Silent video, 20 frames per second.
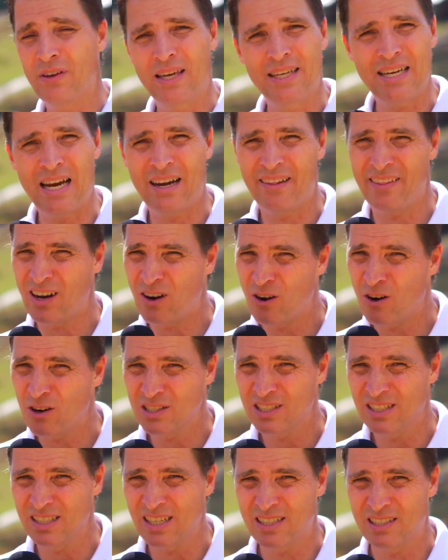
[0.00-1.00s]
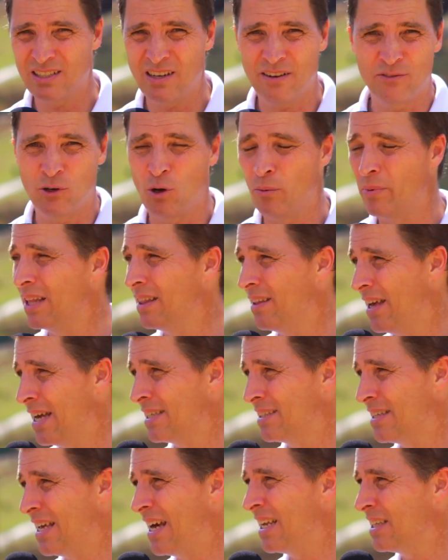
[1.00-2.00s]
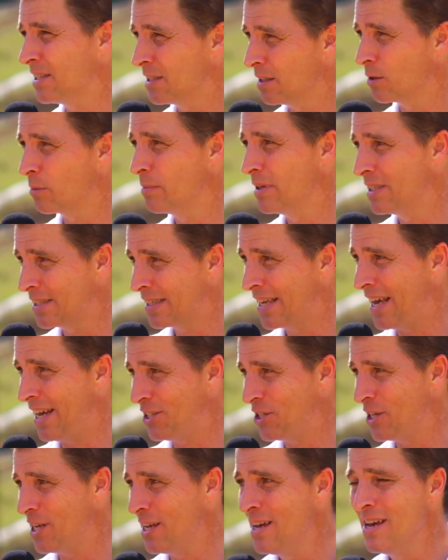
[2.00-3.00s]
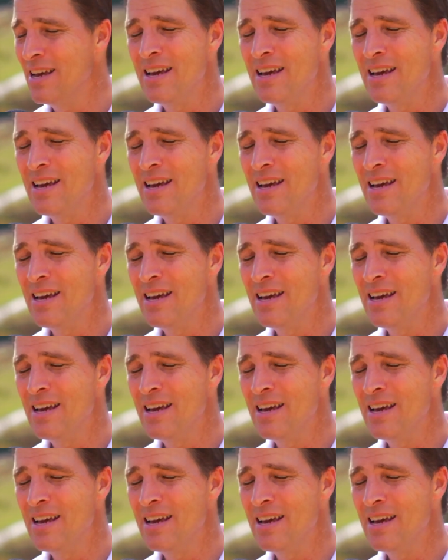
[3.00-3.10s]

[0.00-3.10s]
You get down to that hard, slick stuff. Nobody likes that. It's a little bit sketchy.